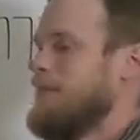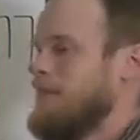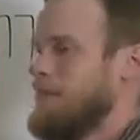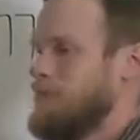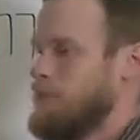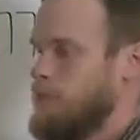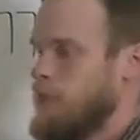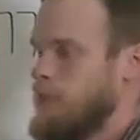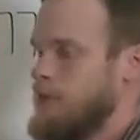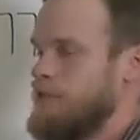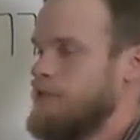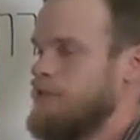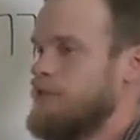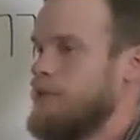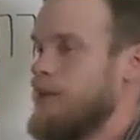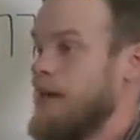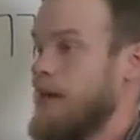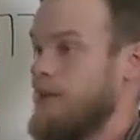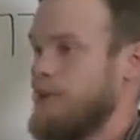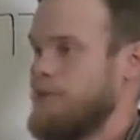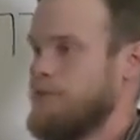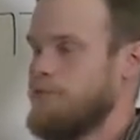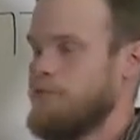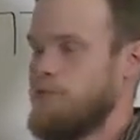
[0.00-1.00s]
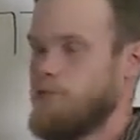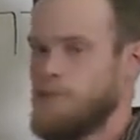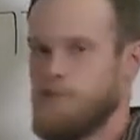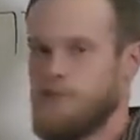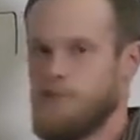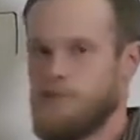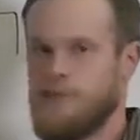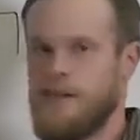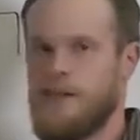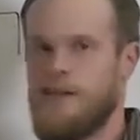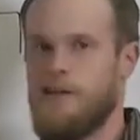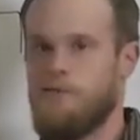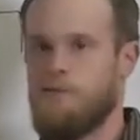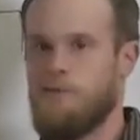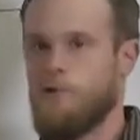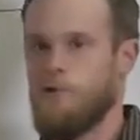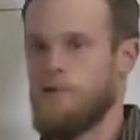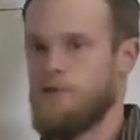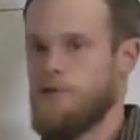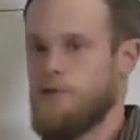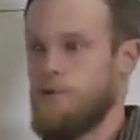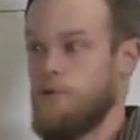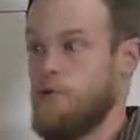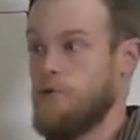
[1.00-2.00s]
It's when you've got verses that have
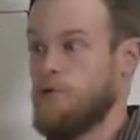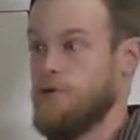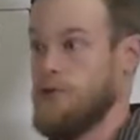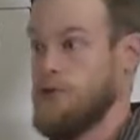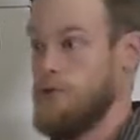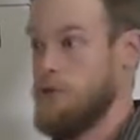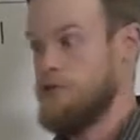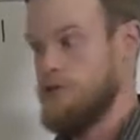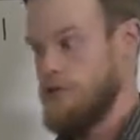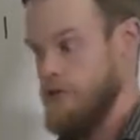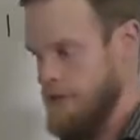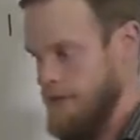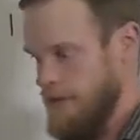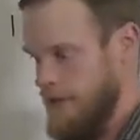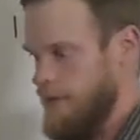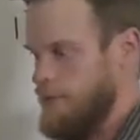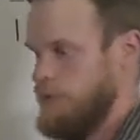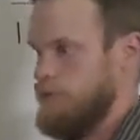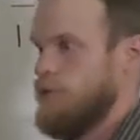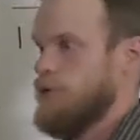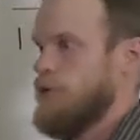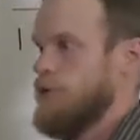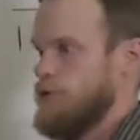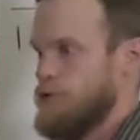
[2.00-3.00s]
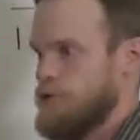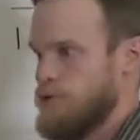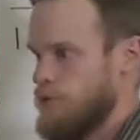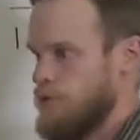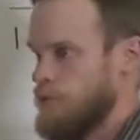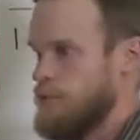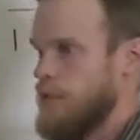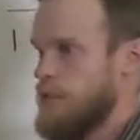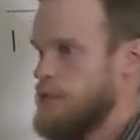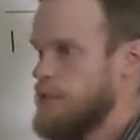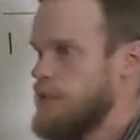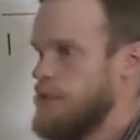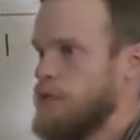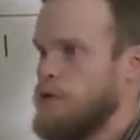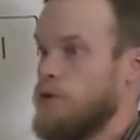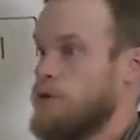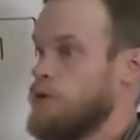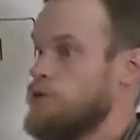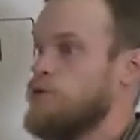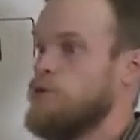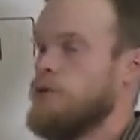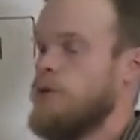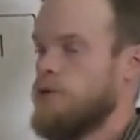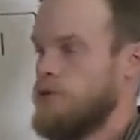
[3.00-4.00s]
words that are only used in that verse, or maybe
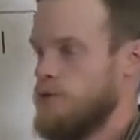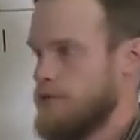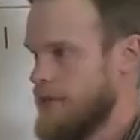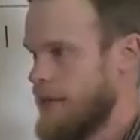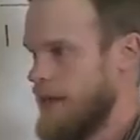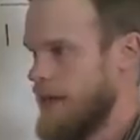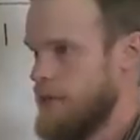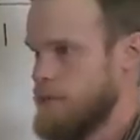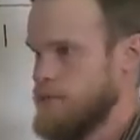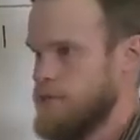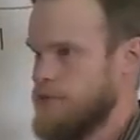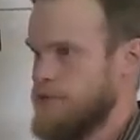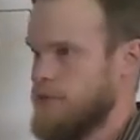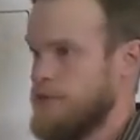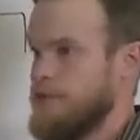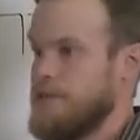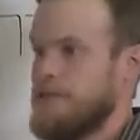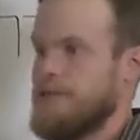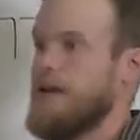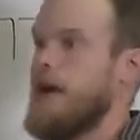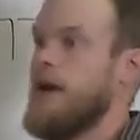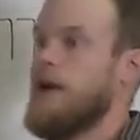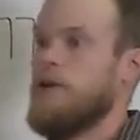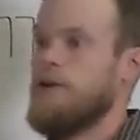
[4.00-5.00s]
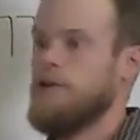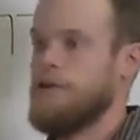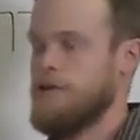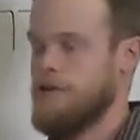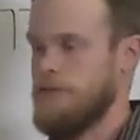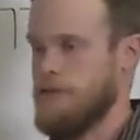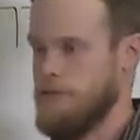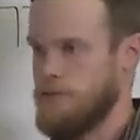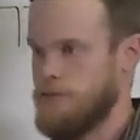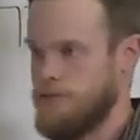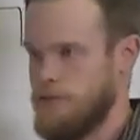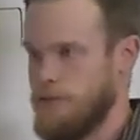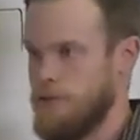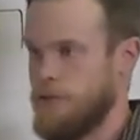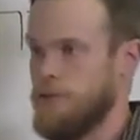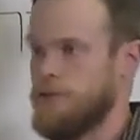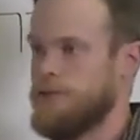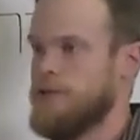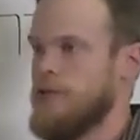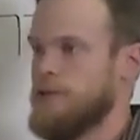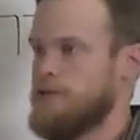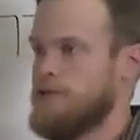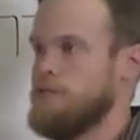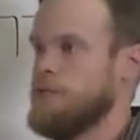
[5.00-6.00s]
2 other times in the entirety of the
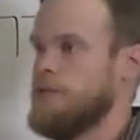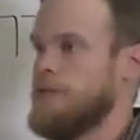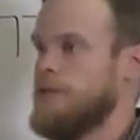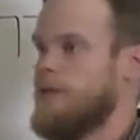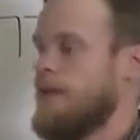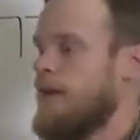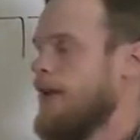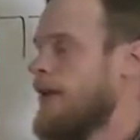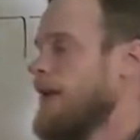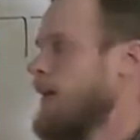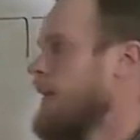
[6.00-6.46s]
Old Testament,